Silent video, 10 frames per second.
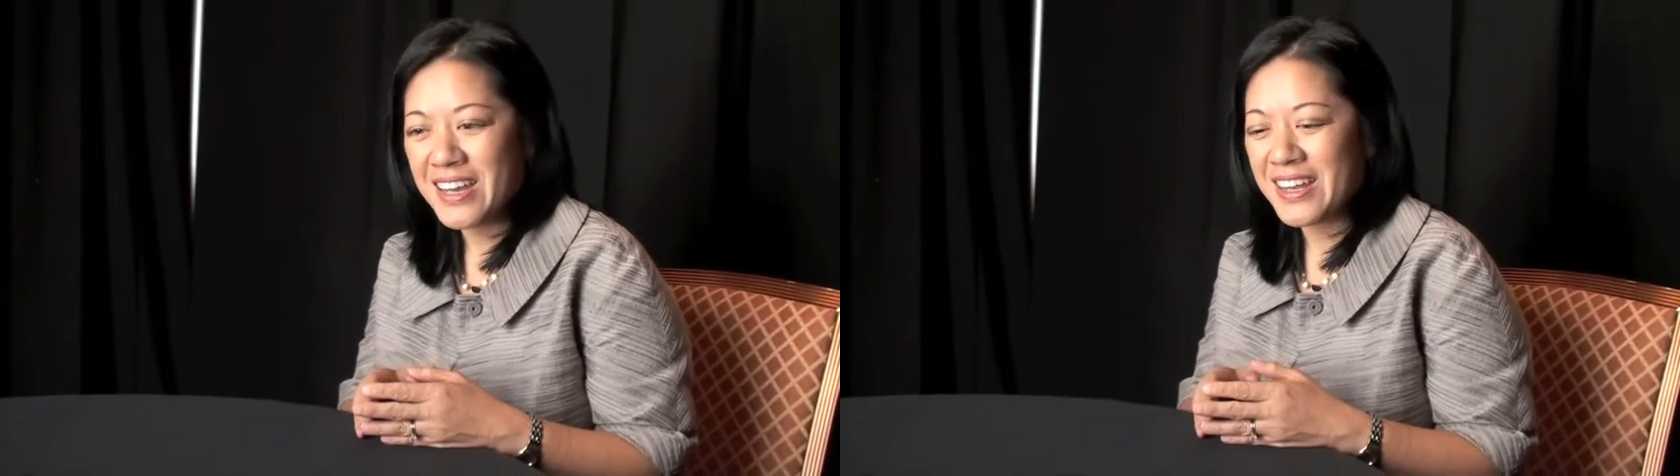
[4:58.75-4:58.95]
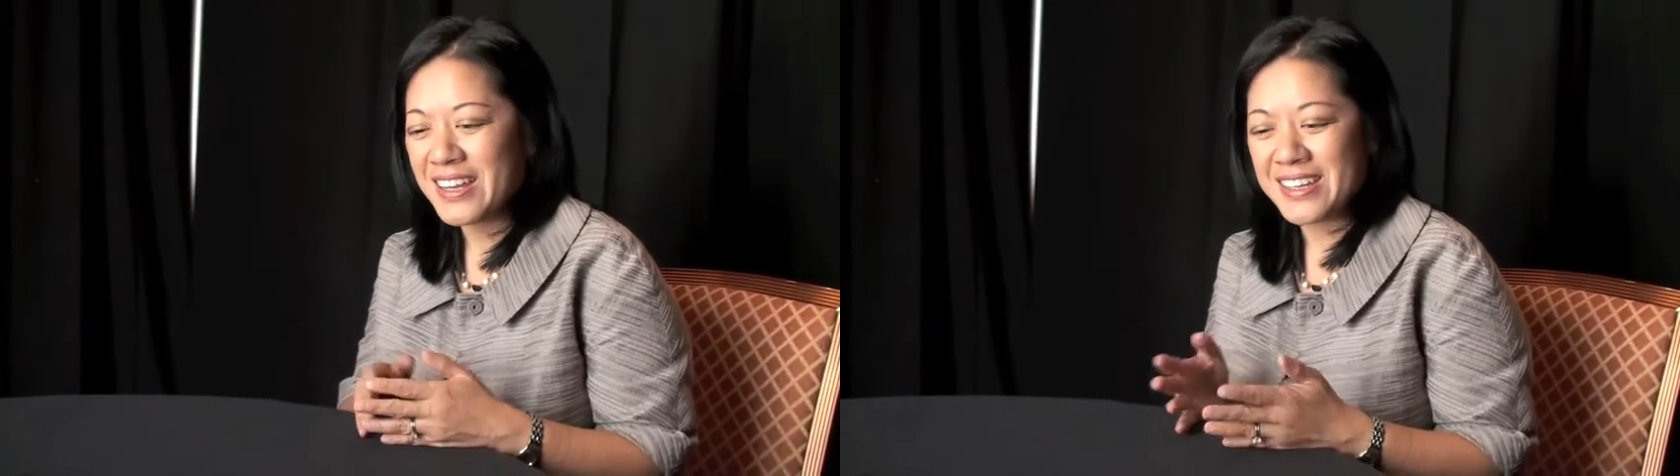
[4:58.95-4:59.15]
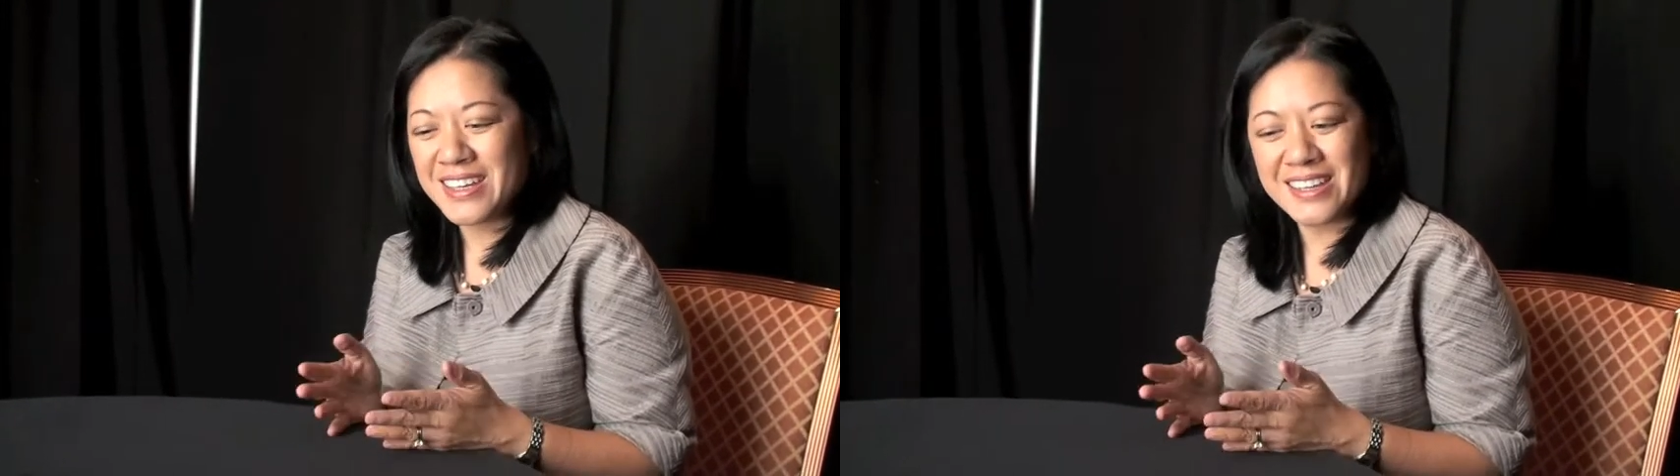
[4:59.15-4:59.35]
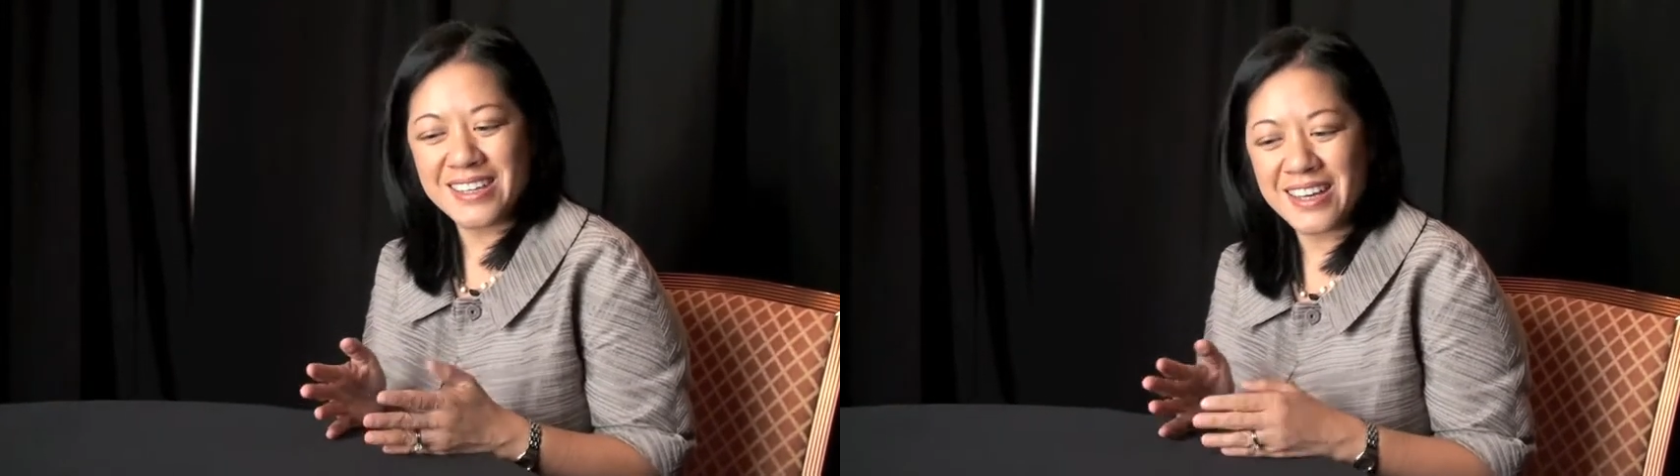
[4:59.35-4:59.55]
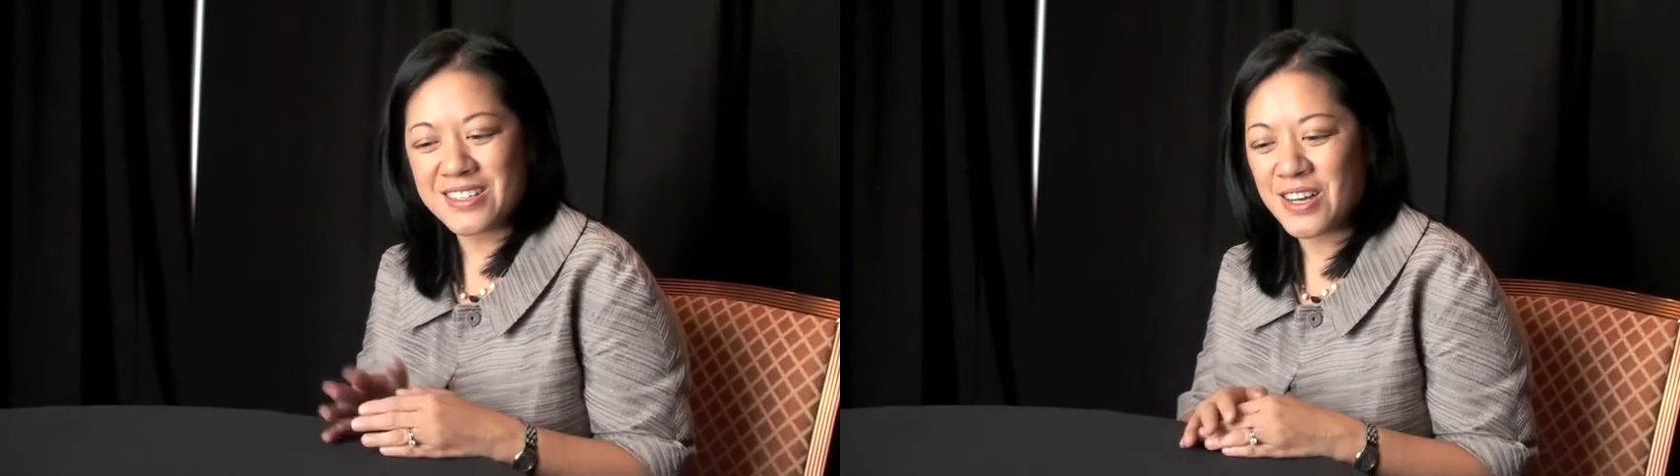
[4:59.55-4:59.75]
And a key
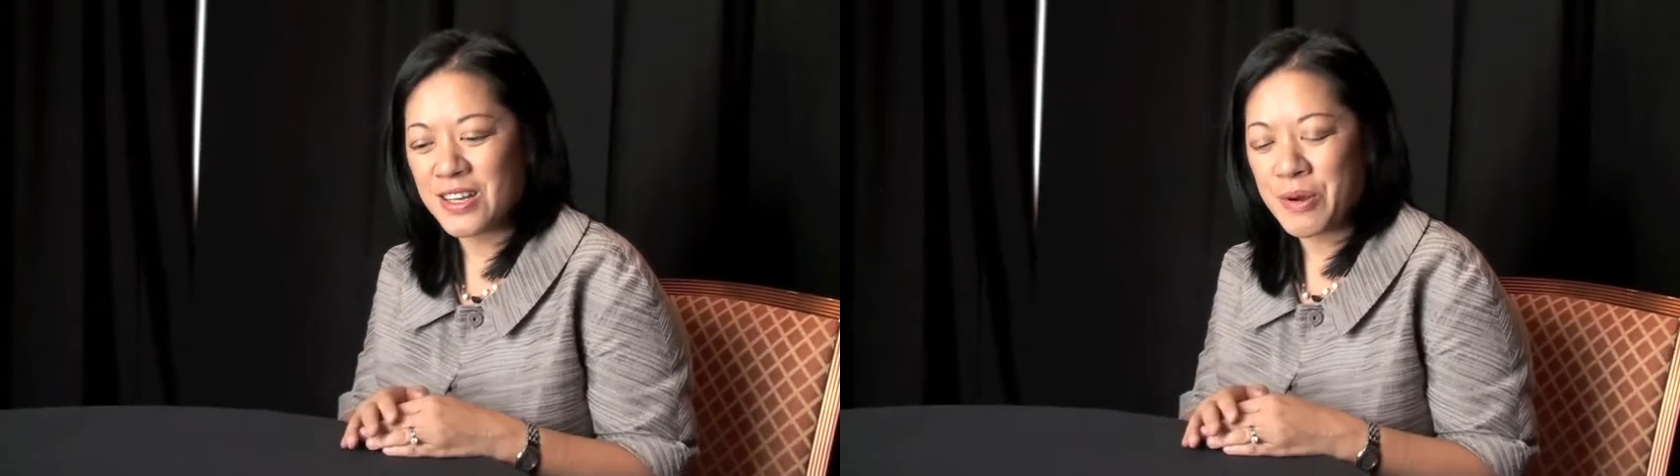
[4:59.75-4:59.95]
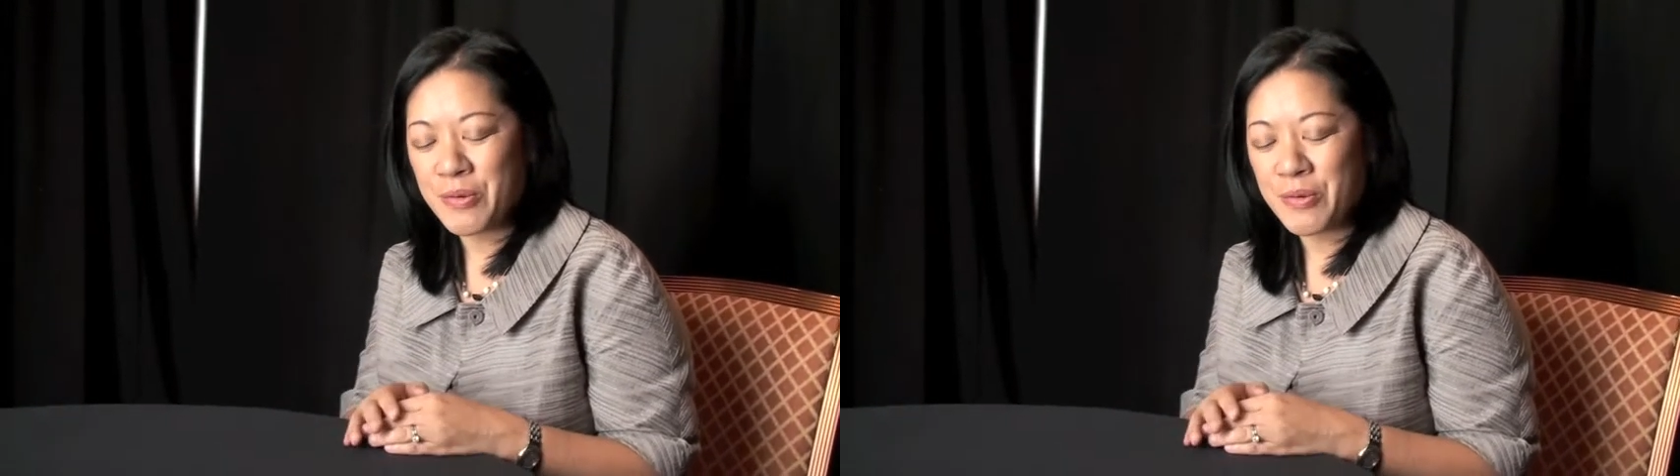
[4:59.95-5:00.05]
thing I talk about,